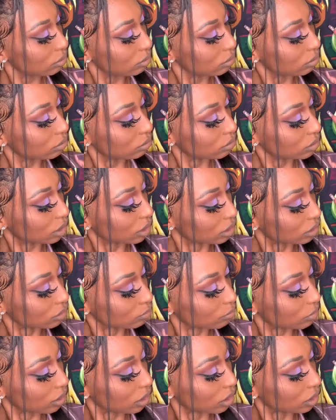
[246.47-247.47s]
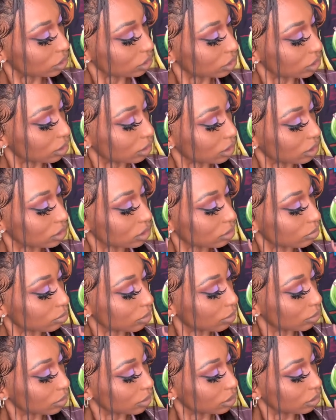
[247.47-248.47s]
It's kind of splotchy. I guess I
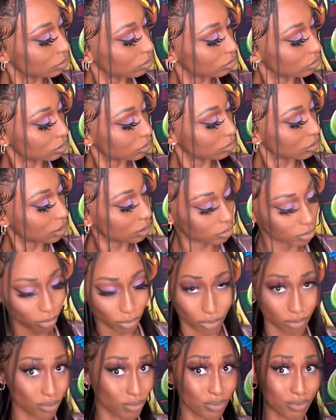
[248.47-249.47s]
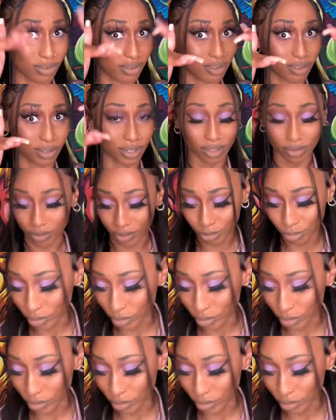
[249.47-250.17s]
probably didn't do it right, but whatever, it's my